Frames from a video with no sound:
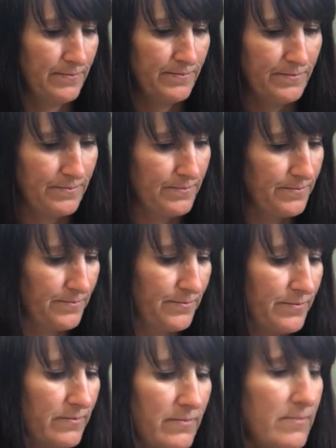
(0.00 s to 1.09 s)

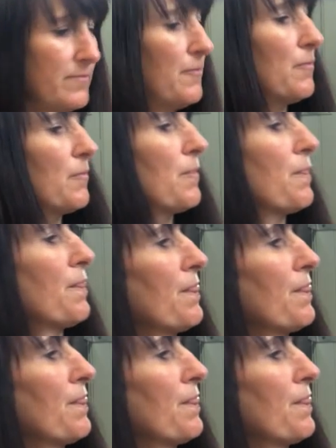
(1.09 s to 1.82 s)
[no speech]